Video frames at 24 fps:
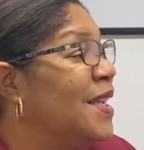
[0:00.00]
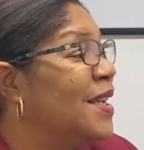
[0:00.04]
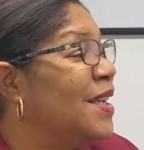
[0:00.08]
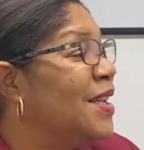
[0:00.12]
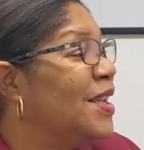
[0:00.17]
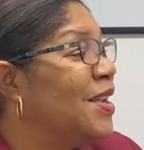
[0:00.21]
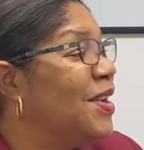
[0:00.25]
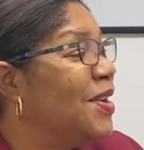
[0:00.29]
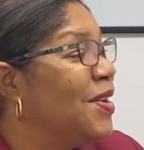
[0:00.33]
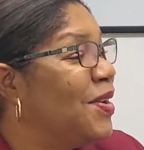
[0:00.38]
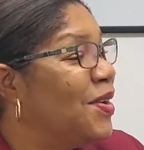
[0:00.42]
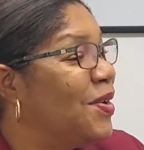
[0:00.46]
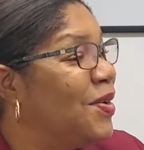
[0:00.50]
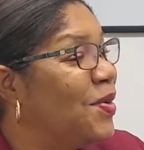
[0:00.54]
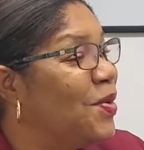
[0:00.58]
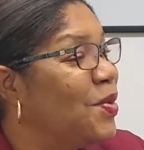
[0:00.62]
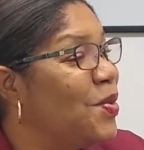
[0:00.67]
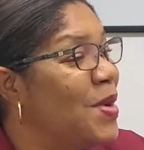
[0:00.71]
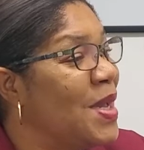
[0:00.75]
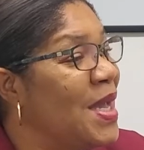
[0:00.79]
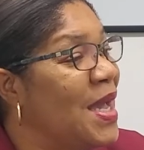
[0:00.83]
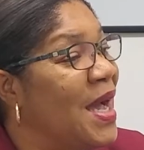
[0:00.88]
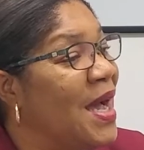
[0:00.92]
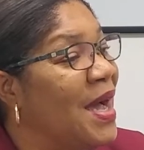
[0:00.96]
We are
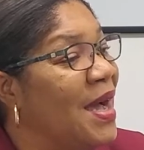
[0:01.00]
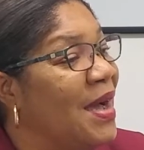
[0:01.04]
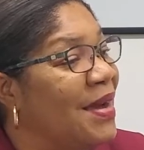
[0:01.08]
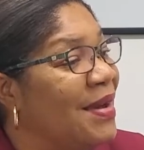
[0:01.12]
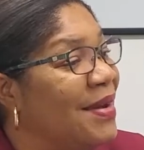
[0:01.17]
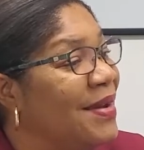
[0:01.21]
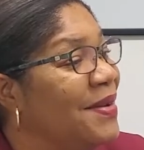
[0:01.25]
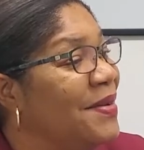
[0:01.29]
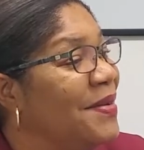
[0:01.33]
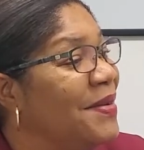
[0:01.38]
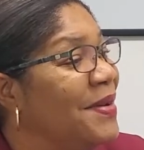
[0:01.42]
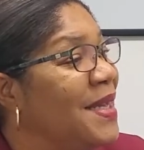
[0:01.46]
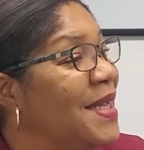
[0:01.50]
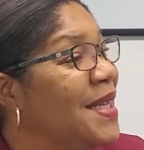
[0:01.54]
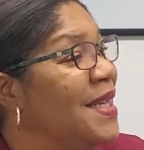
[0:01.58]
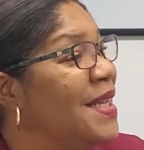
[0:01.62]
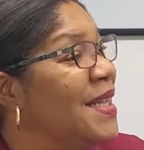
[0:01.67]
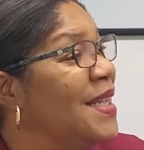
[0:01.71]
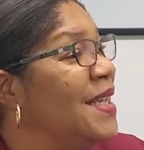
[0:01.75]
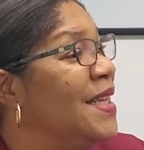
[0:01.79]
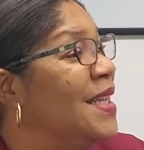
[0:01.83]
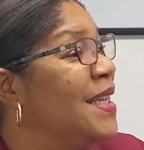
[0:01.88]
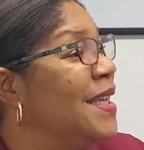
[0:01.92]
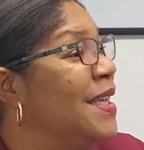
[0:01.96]

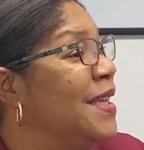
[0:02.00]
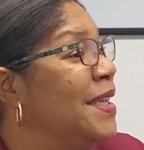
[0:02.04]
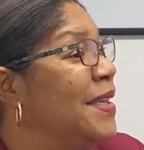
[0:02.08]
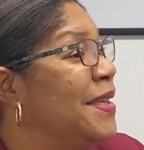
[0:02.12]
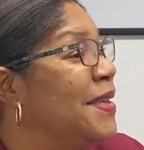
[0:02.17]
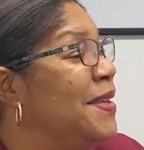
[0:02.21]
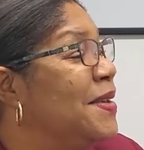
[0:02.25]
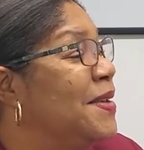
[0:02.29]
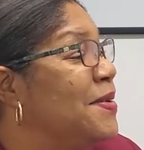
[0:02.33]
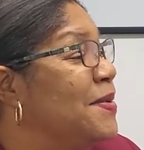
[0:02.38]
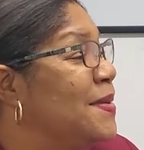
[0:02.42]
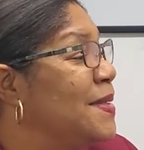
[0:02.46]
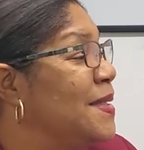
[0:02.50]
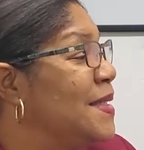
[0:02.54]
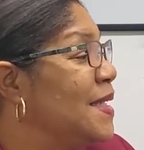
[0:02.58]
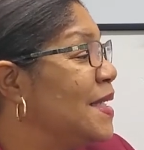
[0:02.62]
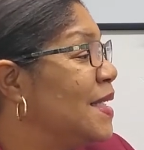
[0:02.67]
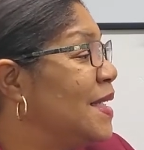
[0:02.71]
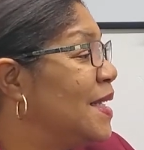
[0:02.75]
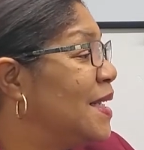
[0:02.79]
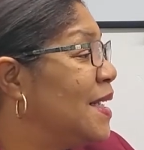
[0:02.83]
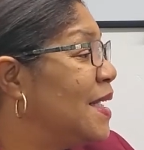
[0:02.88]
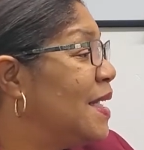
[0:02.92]
already using,